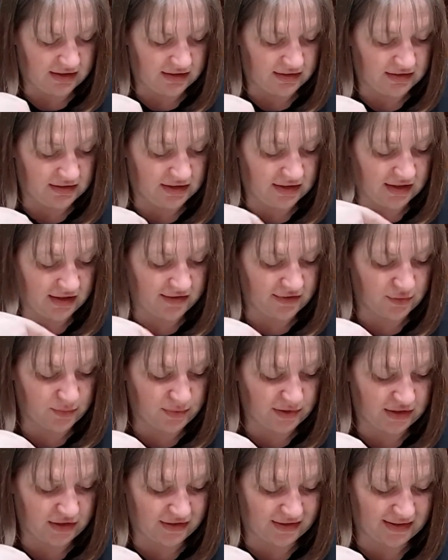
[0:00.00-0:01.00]
The other
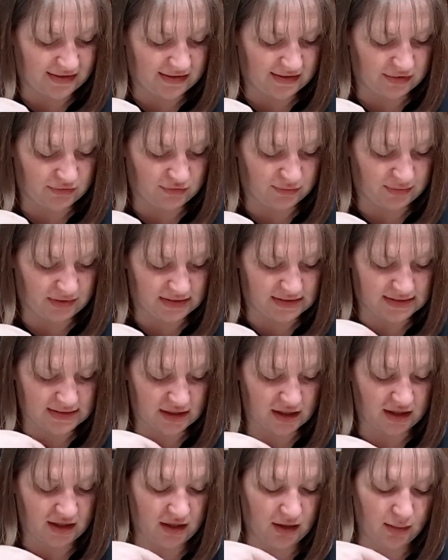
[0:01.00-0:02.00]
player can then replace
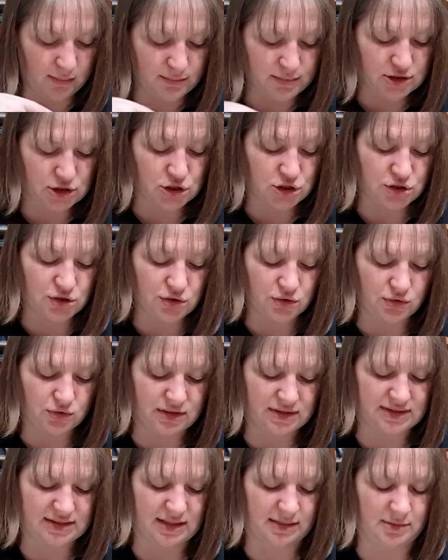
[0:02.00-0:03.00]
up to
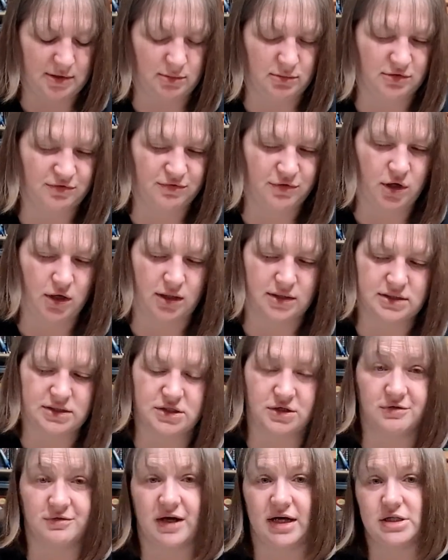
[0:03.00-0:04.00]
the same number of cards. So
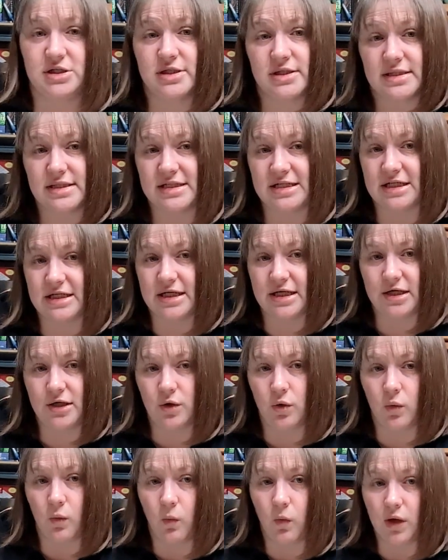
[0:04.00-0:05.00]
if I just did
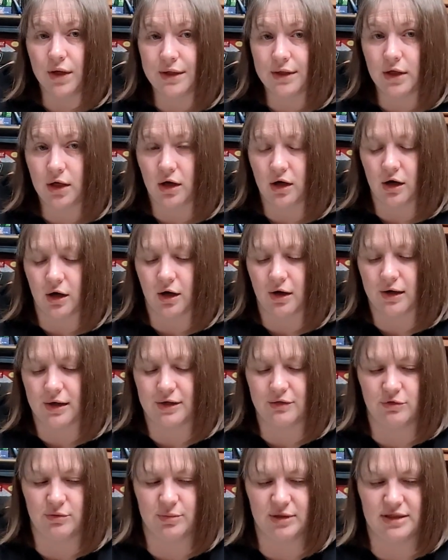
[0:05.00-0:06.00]
1 card
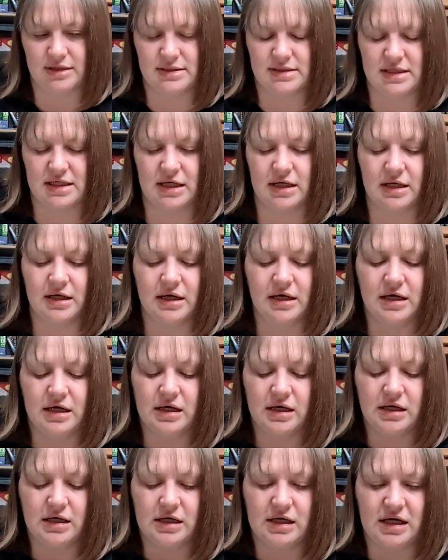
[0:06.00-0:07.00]
and replaced it,
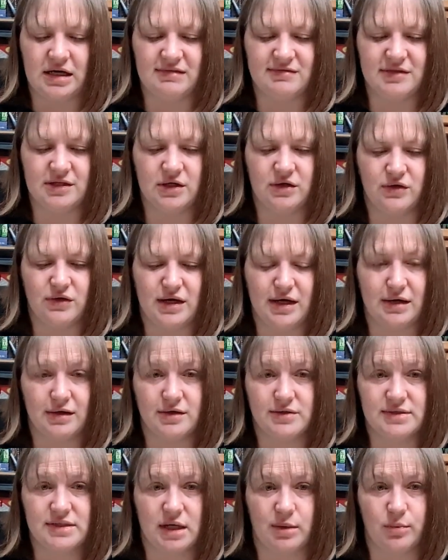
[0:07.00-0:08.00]
even though the
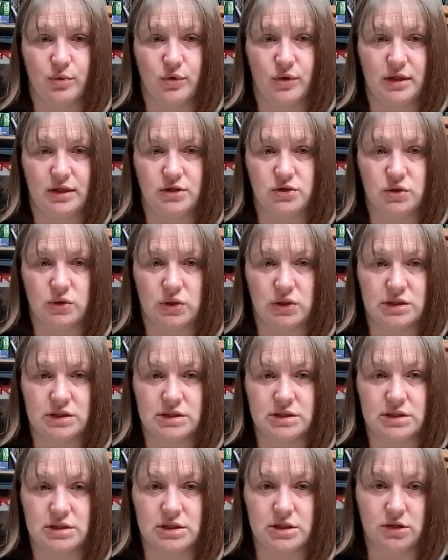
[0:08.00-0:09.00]
arrow's not pointing
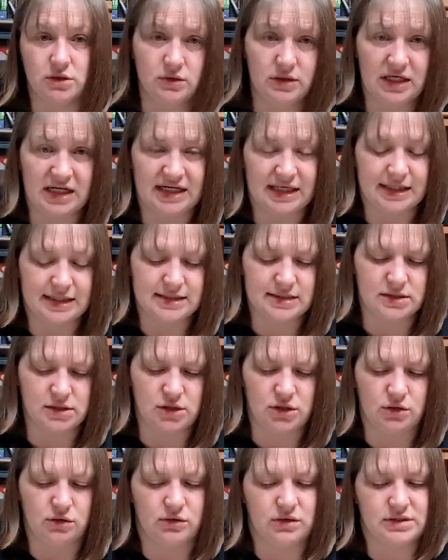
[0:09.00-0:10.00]
towards you guys,
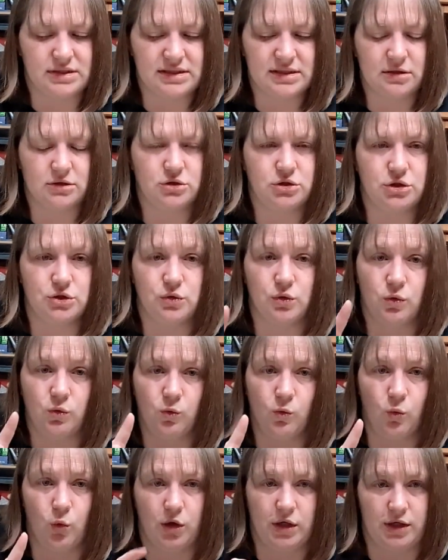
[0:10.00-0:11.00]
you could still do
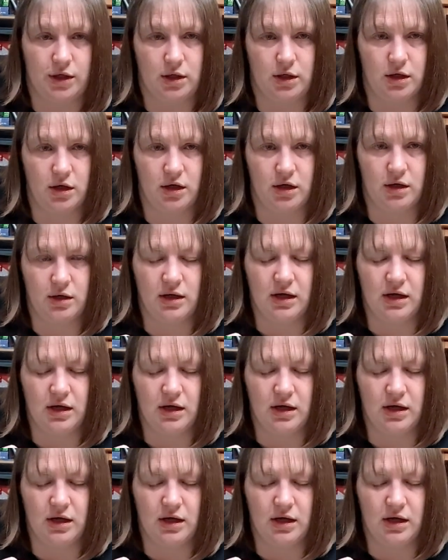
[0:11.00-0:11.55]
1 card.